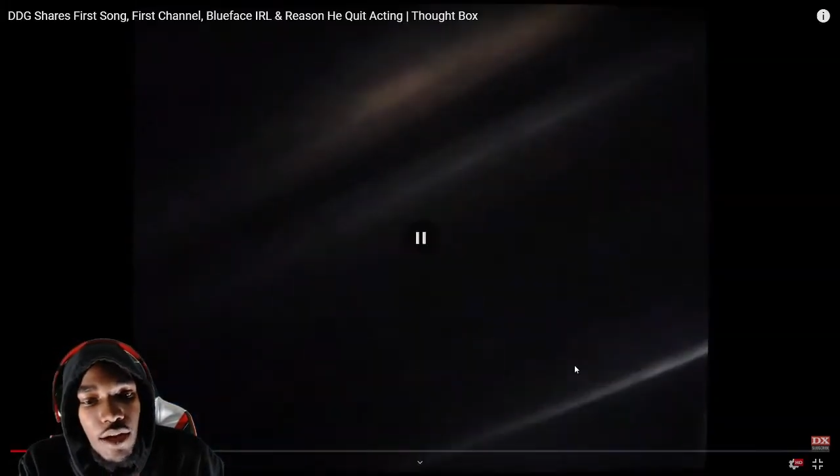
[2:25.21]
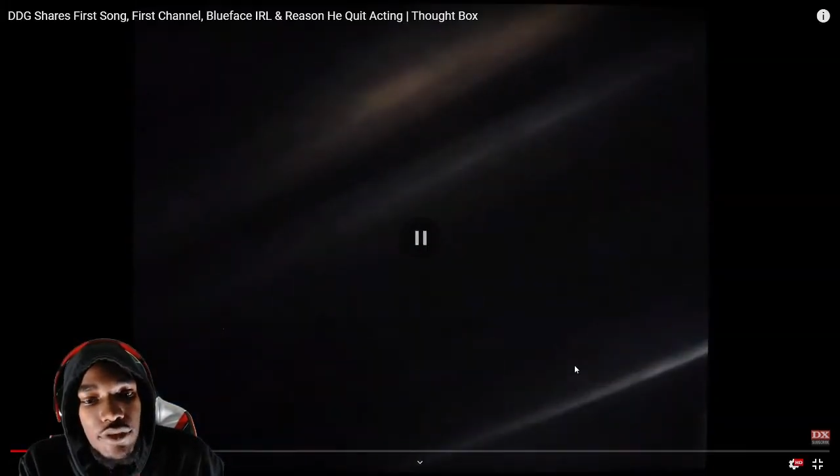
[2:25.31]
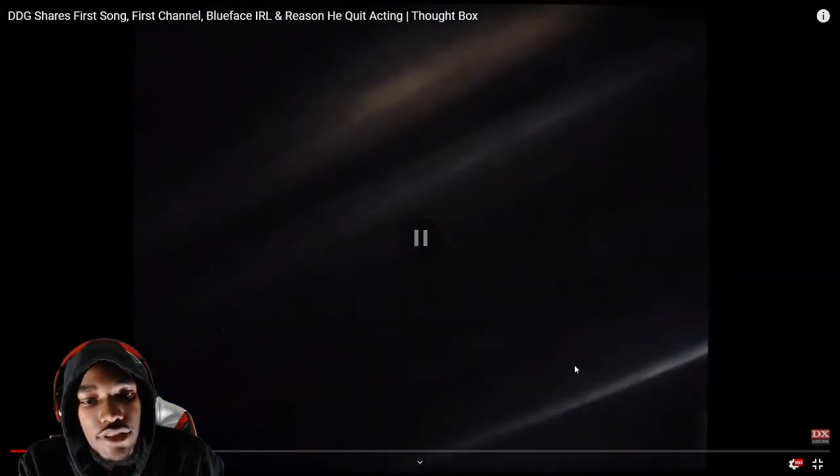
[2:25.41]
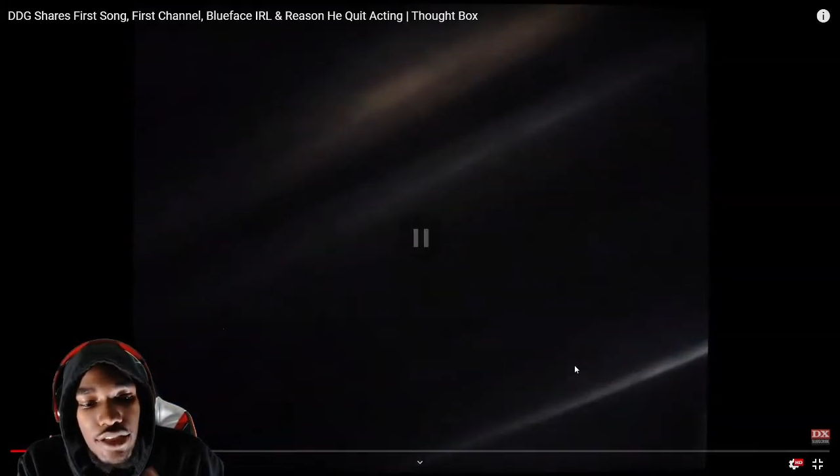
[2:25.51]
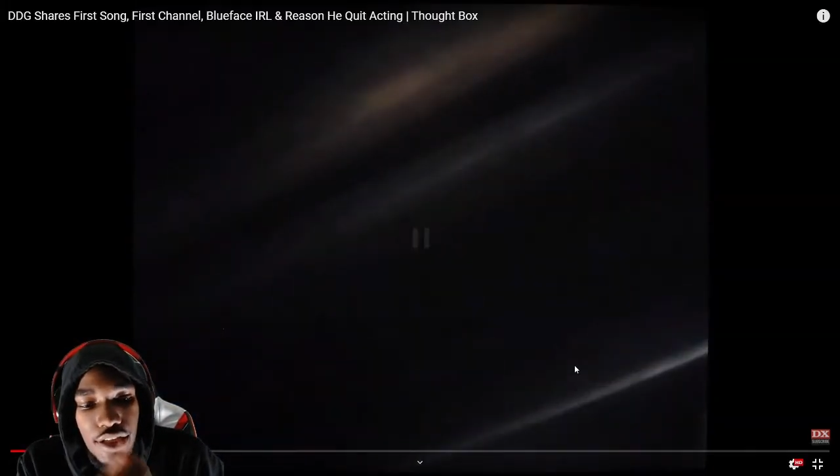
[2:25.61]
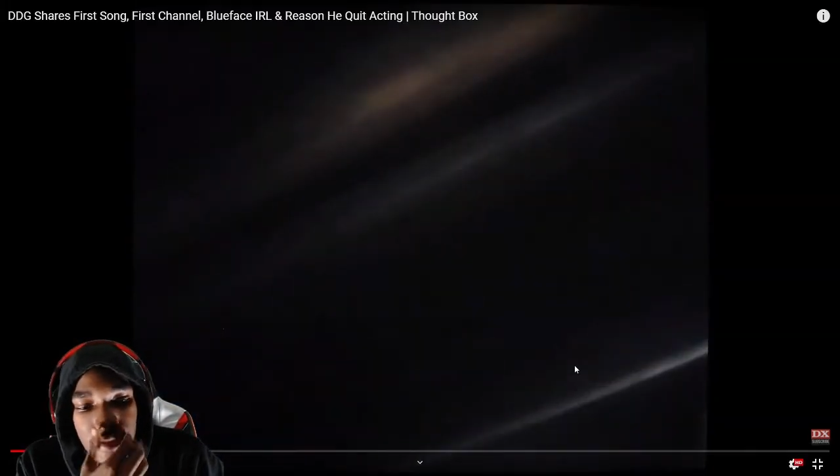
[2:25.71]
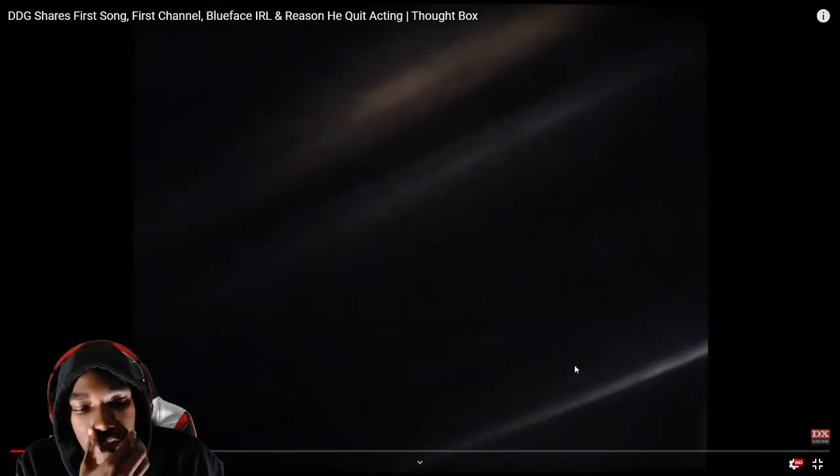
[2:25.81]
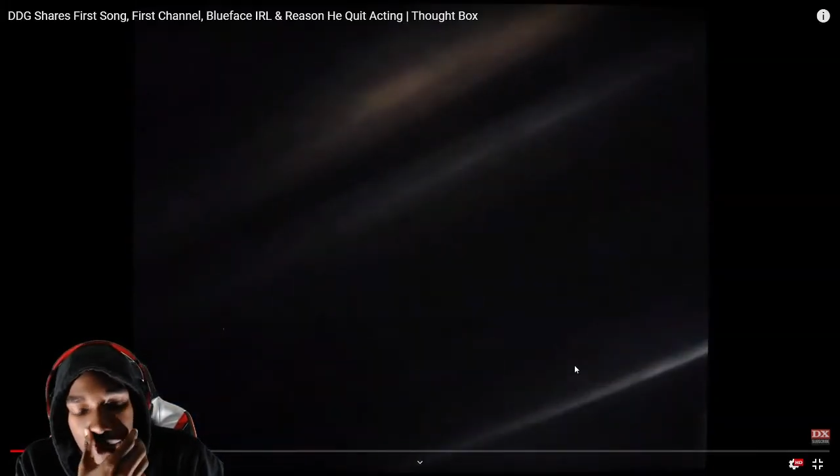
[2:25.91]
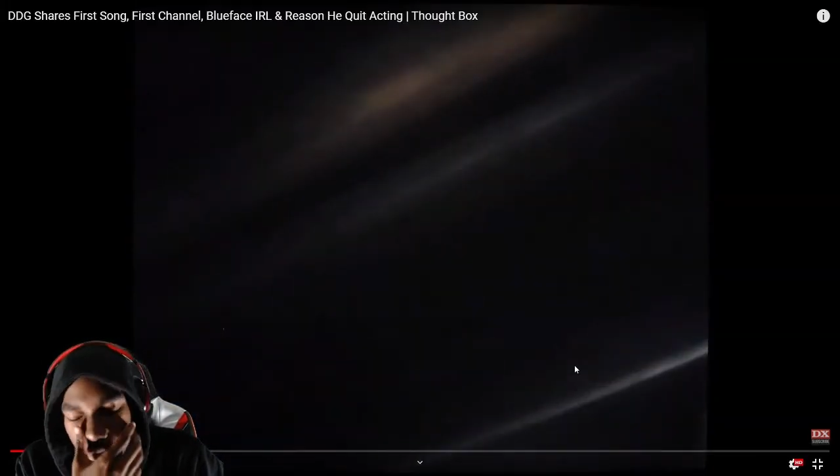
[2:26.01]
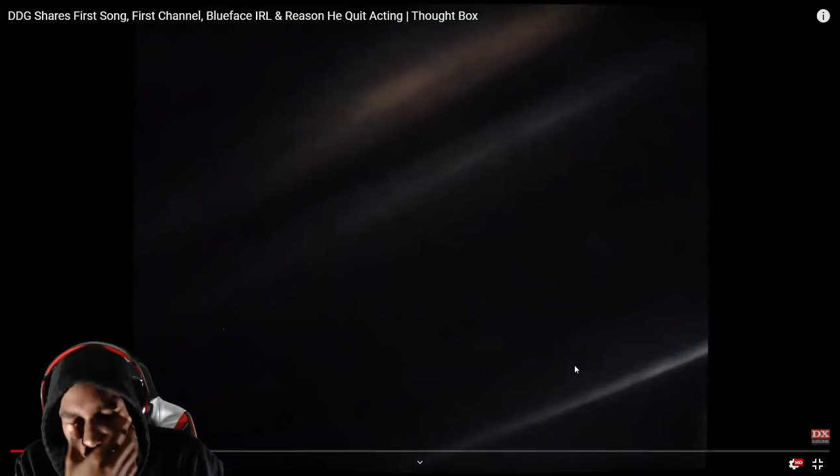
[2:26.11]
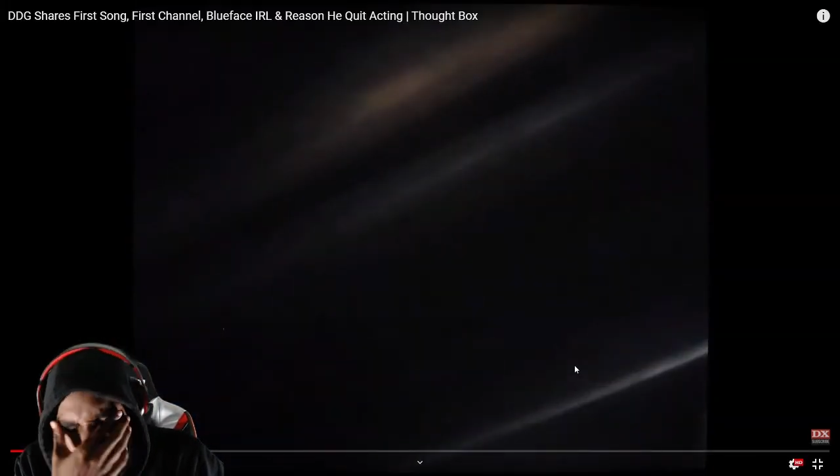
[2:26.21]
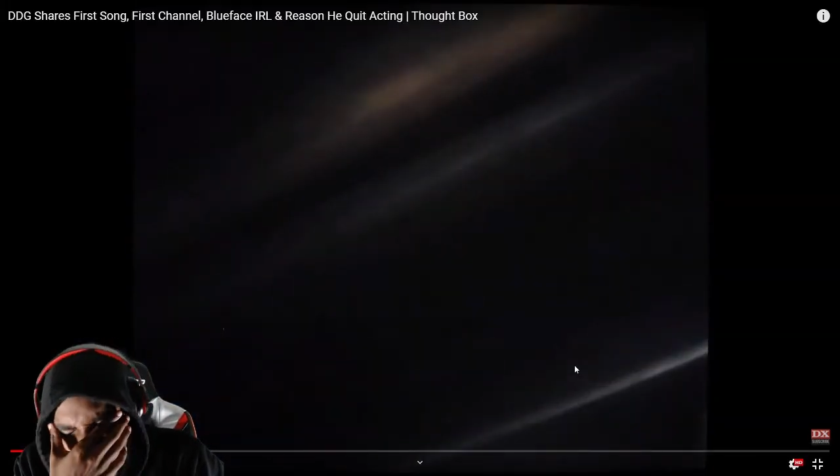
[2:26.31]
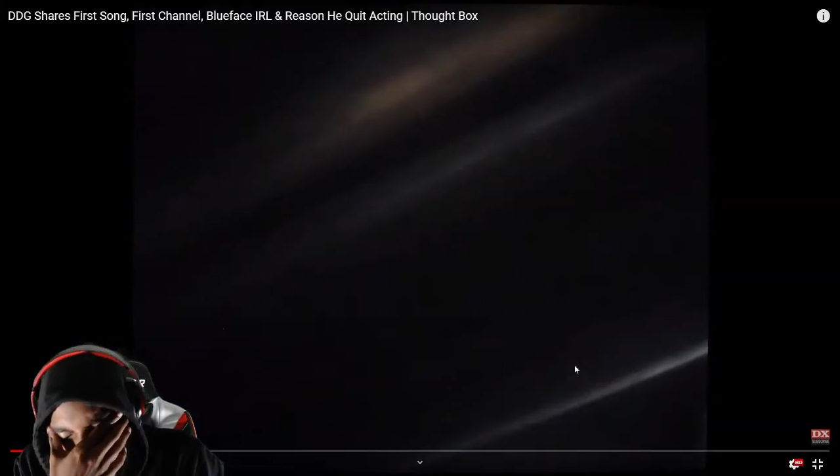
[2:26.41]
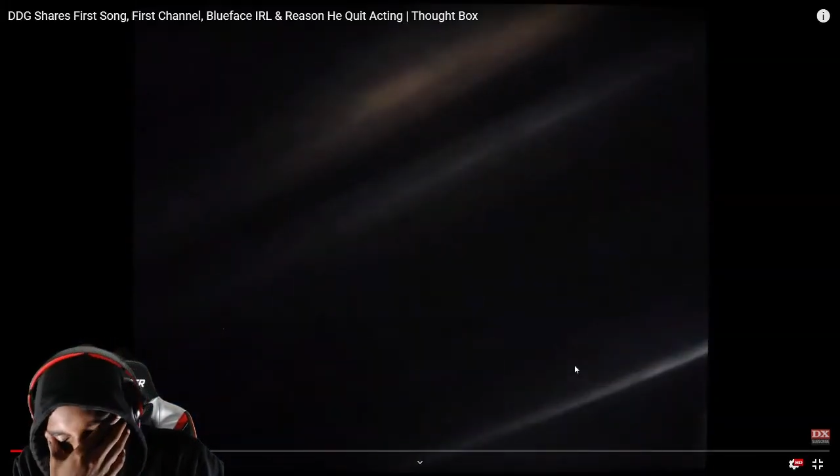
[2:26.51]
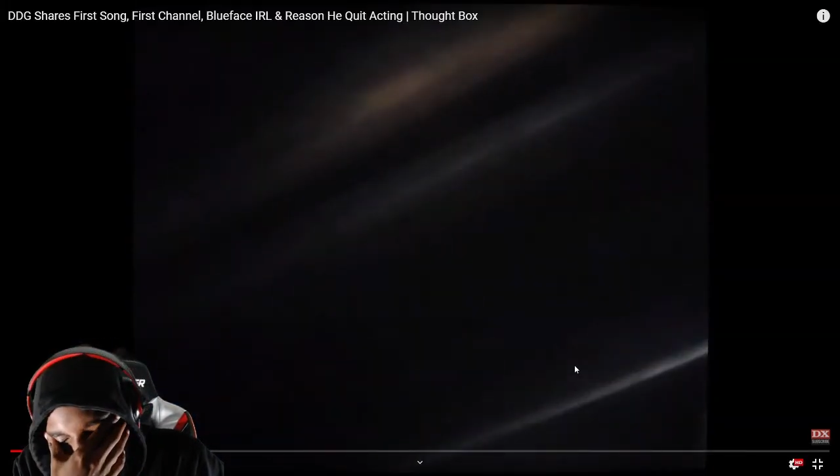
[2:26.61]
I'm gonna tell y'all something. Uh, uh,
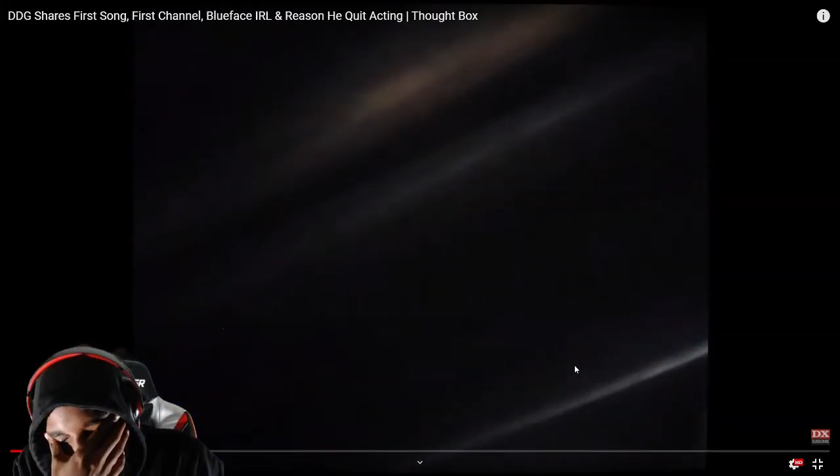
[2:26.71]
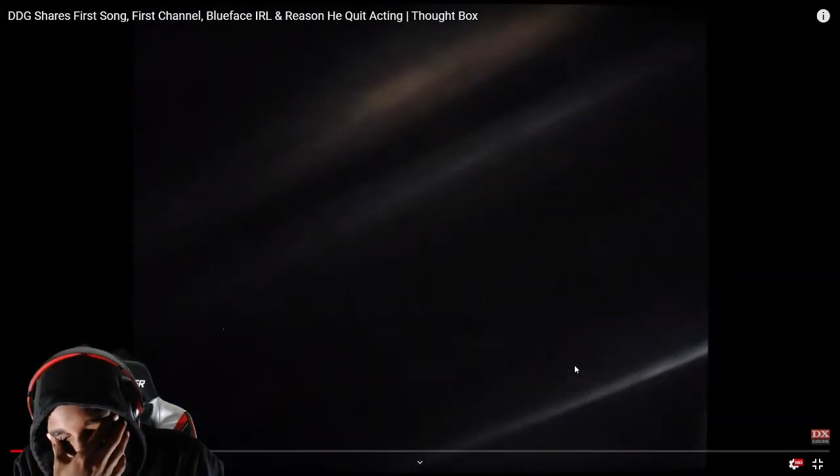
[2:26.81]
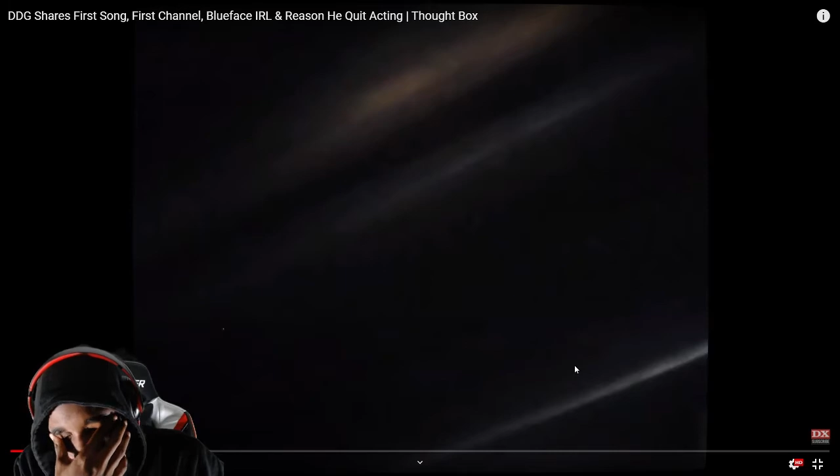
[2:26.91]
what I was gonna